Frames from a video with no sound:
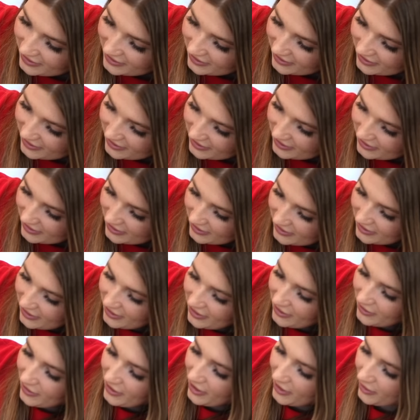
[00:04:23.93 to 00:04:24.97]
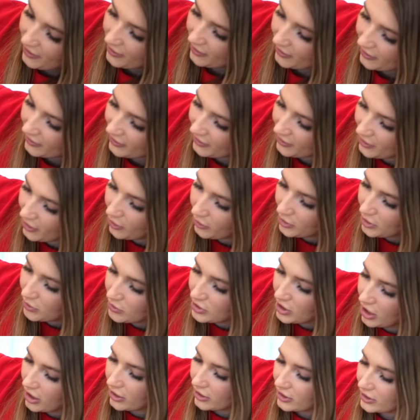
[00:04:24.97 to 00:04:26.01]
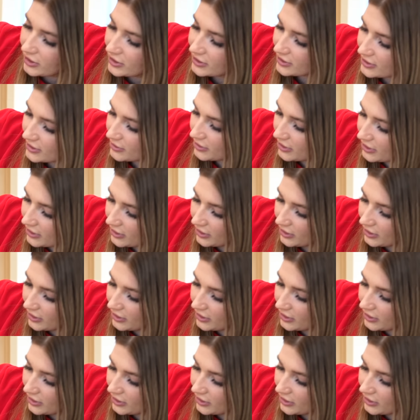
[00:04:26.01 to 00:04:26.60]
how I do my hair. Okay. No Utah curls.